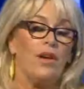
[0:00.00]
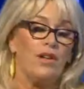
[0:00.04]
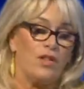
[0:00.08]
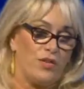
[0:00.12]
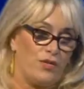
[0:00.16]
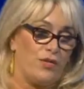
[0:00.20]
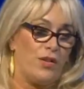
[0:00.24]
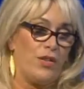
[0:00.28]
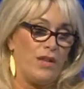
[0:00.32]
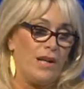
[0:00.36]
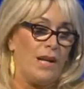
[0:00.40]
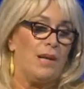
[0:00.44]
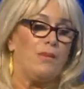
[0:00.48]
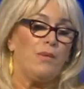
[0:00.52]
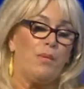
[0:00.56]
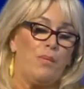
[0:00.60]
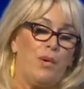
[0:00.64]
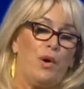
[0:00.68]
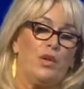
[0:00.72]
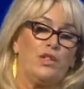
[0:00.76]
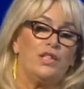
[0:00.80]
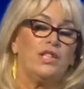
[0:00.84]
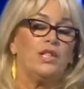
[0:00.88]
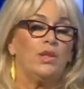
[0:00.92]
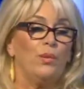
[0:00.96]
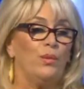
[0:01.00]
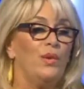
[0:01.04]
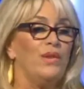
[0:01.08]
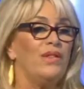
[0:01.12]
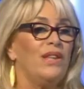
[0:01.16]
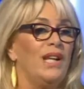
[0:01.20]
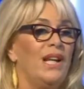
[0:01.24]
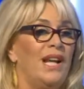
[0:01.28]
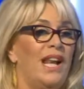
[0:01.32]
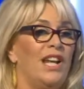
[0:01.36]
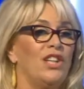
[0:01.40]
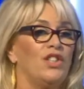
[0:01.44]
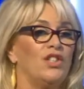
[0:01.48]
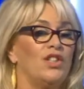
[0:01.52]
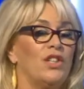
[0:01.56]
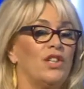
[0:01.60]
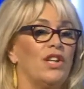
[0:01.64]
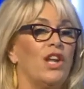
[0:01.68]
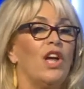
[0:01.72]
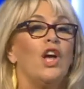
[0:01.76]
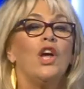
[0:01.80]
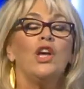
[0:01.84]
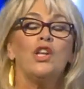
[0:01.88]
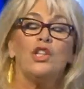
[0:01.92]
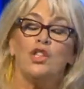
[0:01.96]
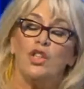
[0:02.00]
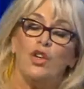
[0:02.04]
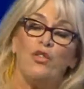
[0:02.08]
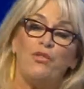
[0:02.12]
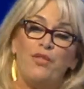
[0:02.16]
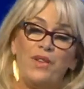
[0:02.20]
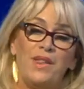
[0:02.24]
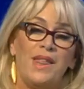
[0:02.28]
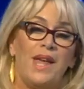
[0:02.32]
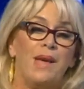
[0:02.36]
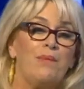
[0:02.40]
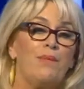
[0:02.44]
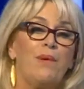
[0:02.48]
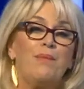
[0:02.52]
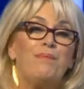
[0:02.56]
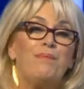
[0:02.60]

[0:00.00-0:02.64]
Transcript: is for the Labour Party to win the election. What they might so for them it